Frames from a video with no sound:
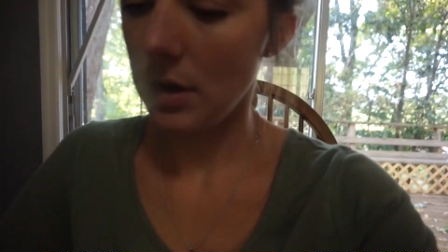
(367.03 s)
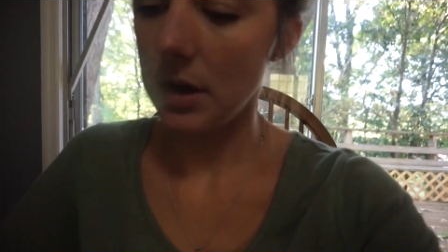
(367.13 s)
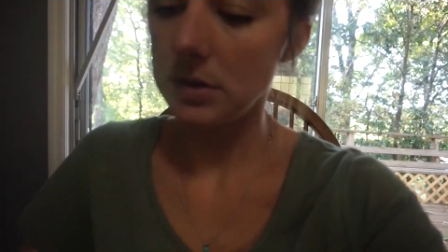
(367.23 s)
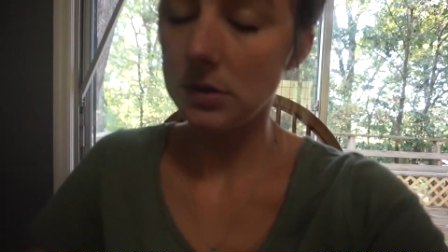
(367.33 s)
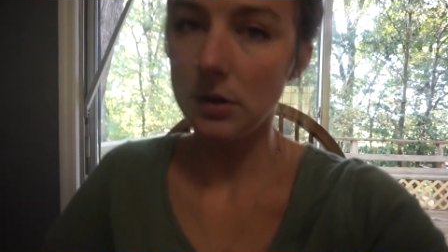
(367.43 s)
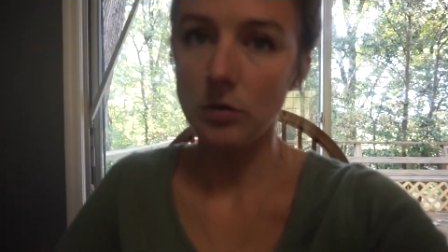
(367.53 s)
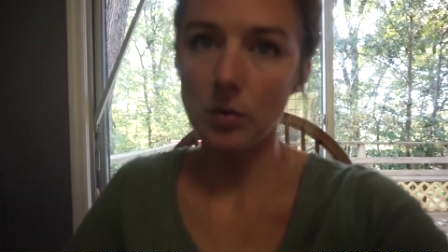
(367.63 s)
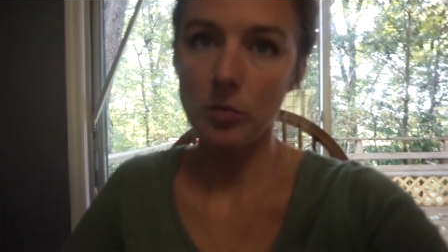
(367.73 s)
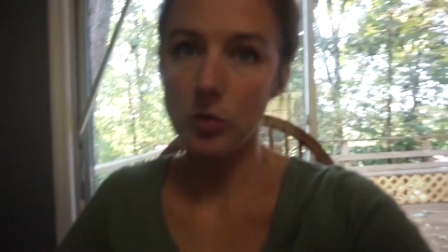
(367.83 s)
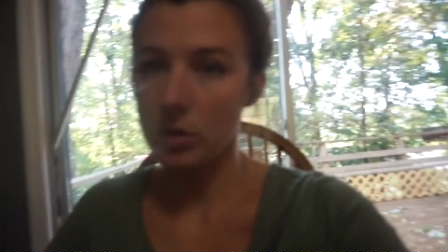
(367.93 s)
had to leave
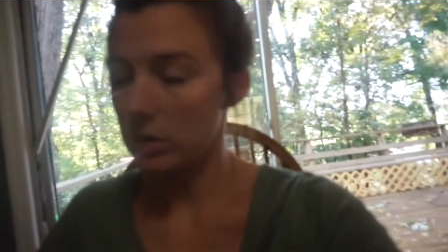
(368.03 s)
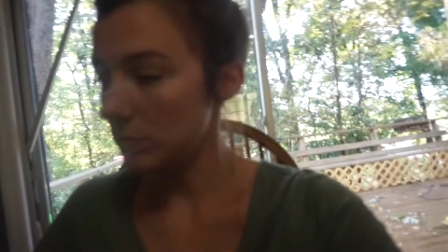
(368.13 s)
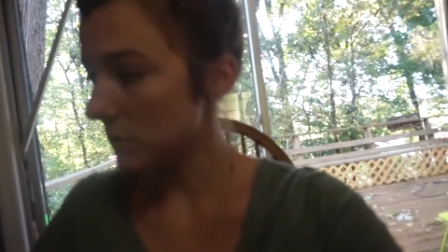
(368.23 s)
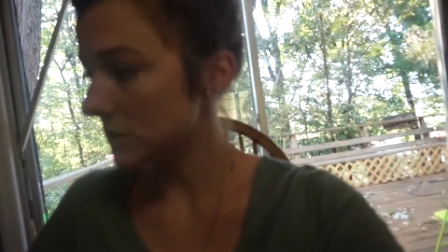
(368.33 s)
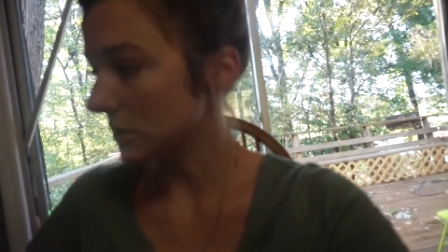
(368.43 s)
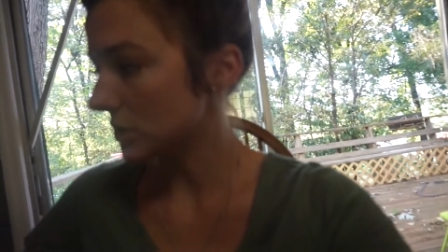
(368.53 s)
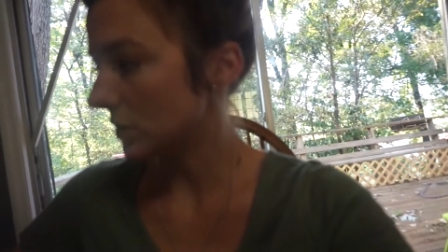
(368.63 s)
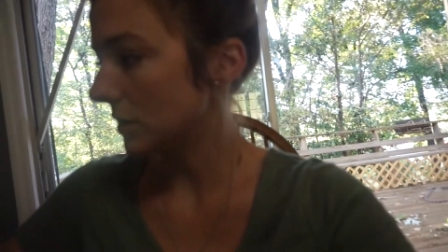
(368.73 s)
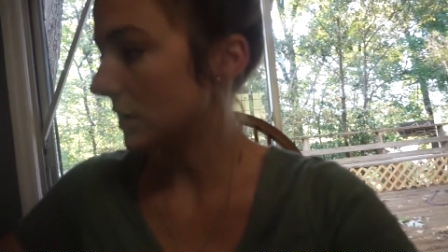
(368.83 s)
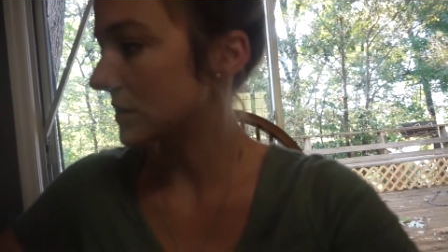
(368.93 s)
right before the music
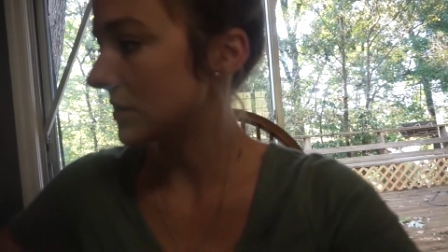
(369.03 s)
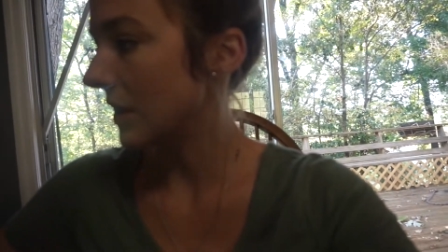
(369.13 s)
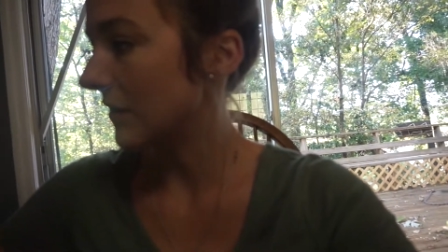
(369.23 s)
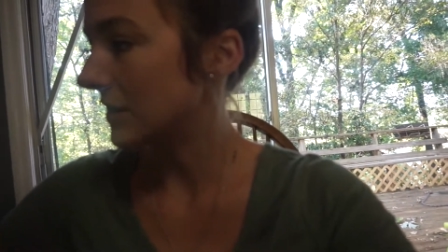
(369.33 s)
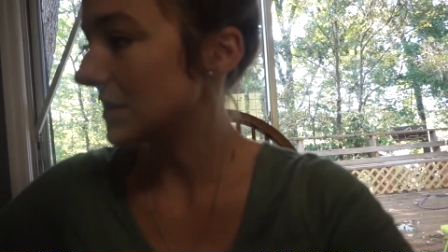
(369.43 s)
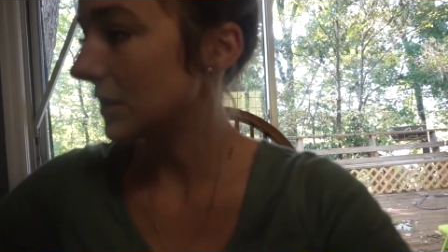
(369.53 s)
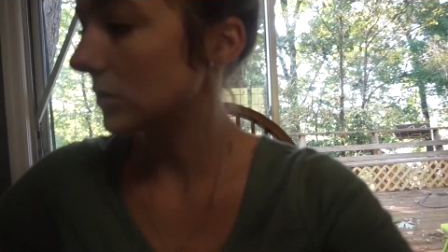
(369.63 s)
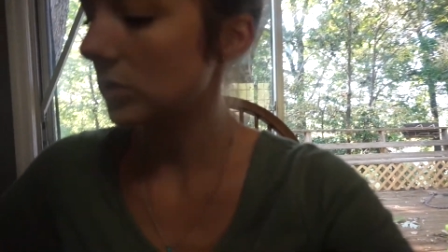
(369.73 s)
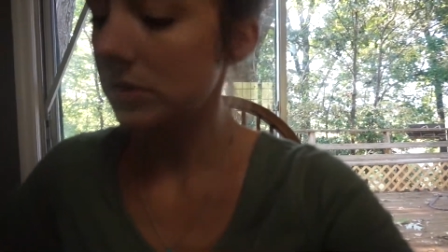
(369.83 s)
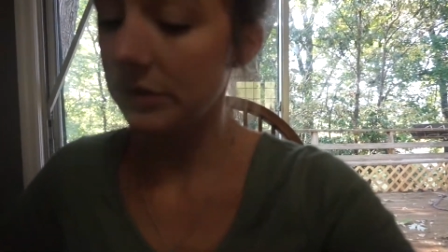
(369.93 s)
started because they're having
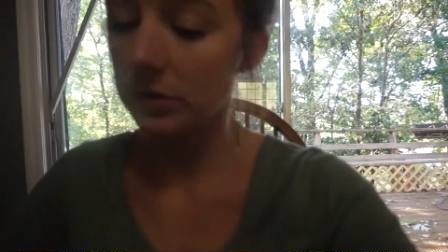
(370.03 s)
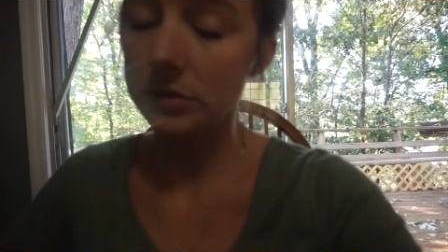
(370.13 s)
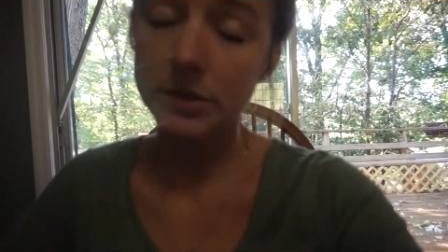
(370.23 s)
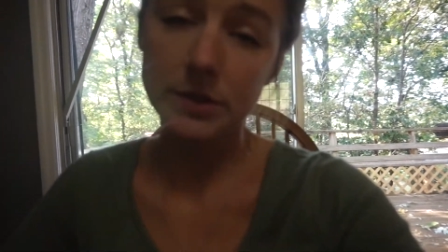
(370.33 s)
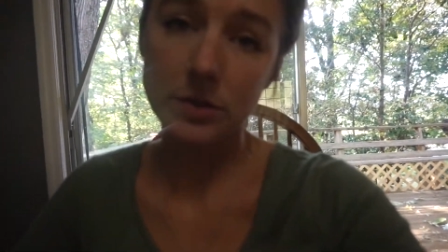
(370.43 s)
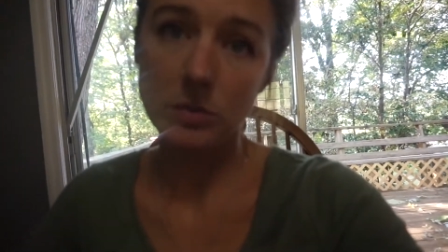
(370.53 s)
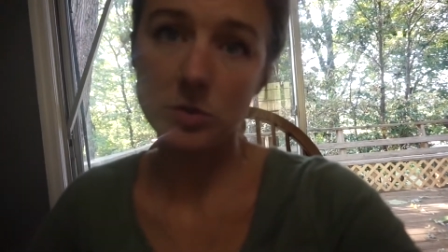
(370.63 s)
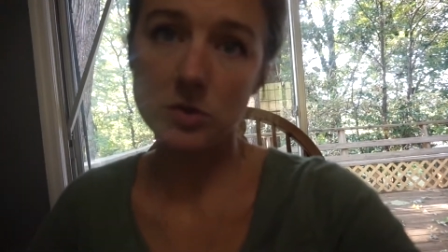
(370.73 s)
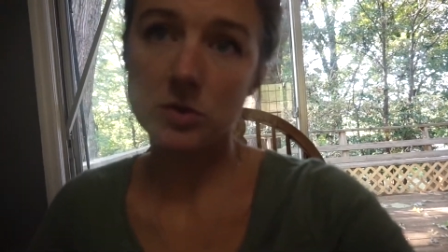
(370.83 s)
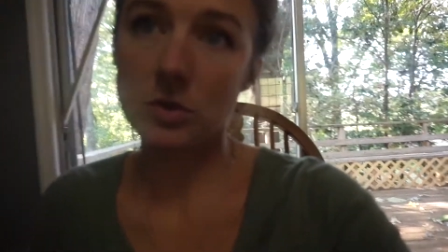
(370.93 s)
technical difficulties. So the
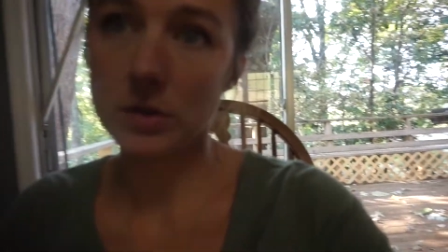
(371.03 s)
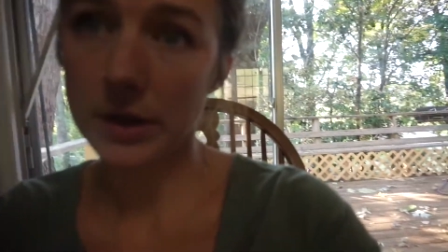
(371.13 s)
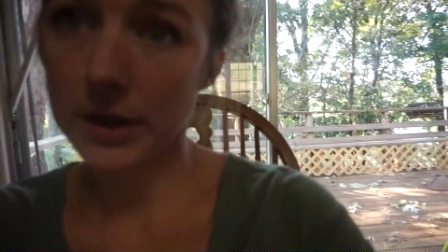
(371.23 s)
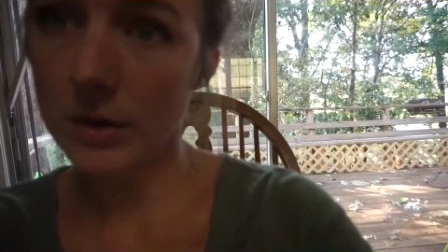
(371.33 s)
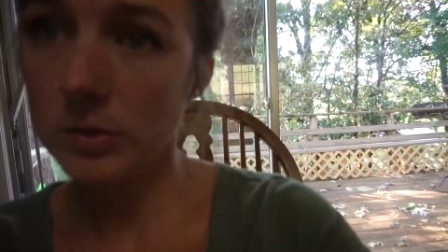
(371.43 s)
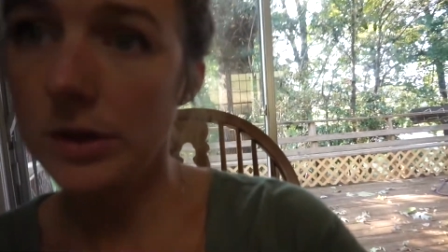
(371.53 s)
music started like an hour